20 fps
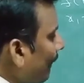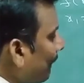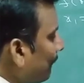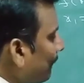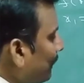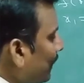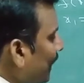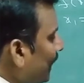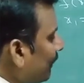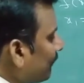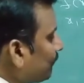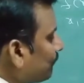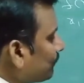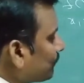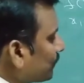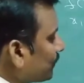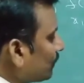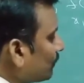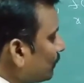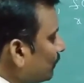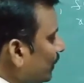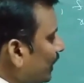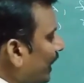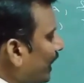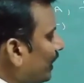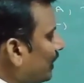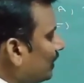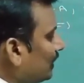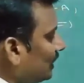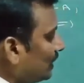b.
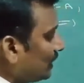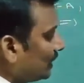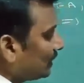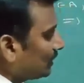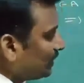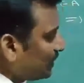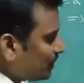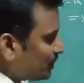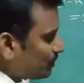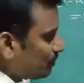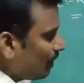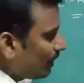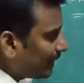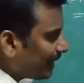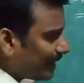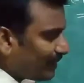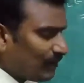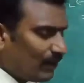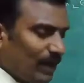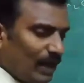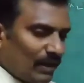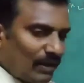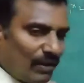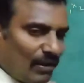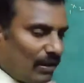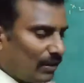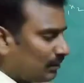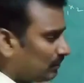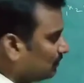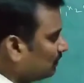Okay, these two are equal or
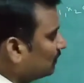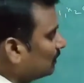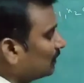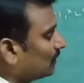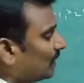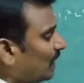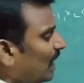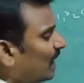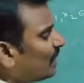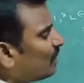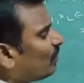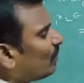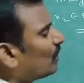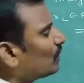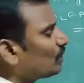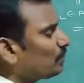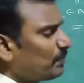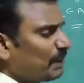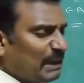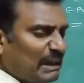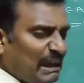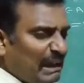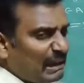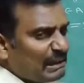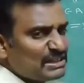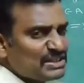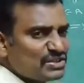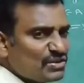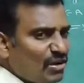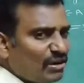not? A equal to b, a
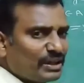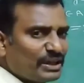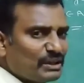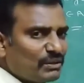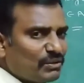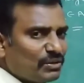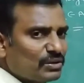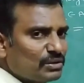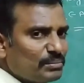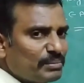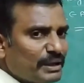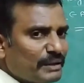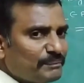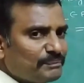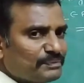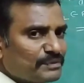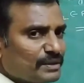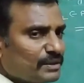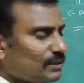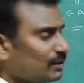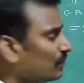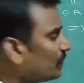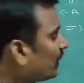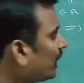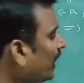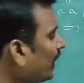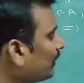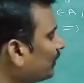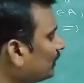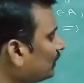is not equal to b. Okay,